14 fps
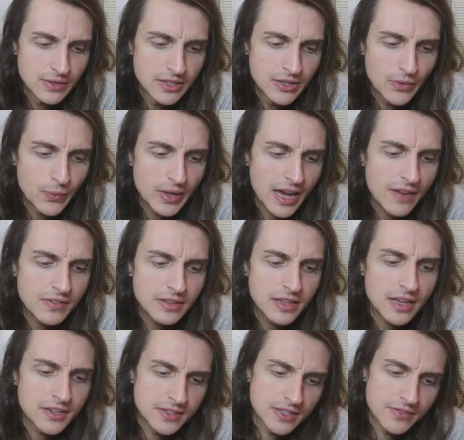We have a
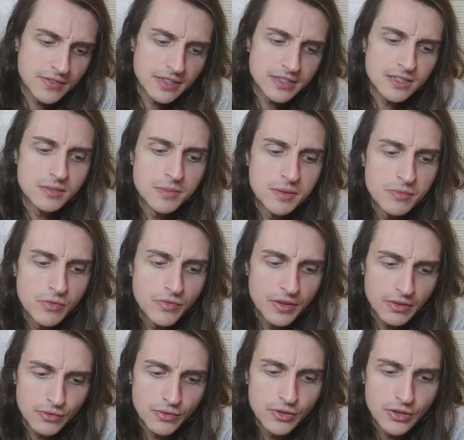lot of stuff that's going to be
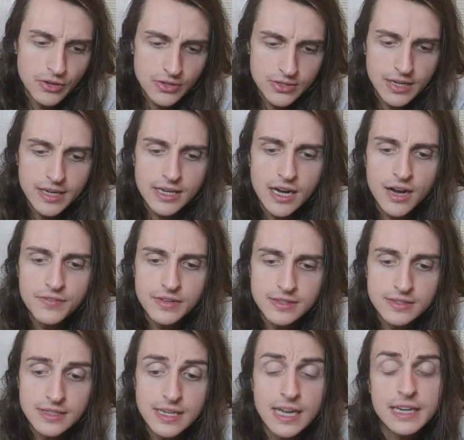moving through your sign,
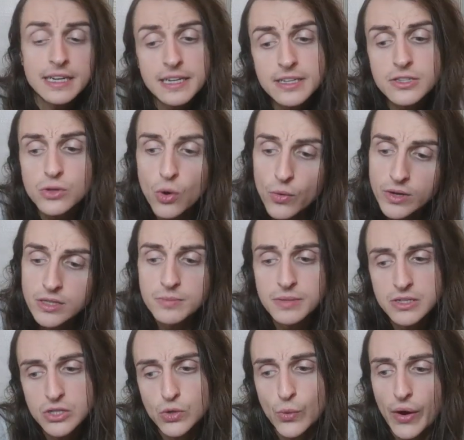obviously, and it is going to be
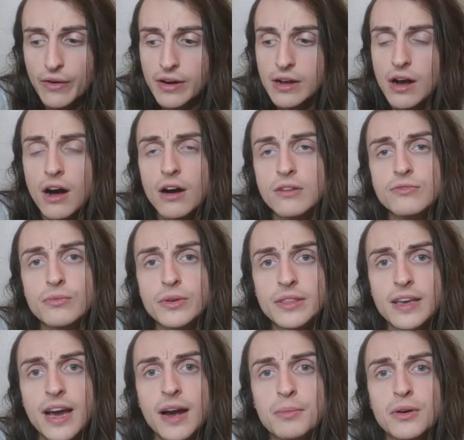squaring off with
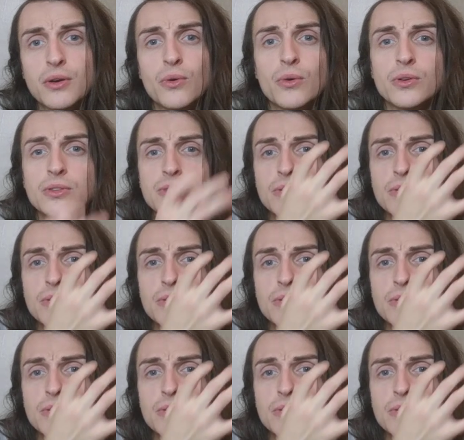Capricorn.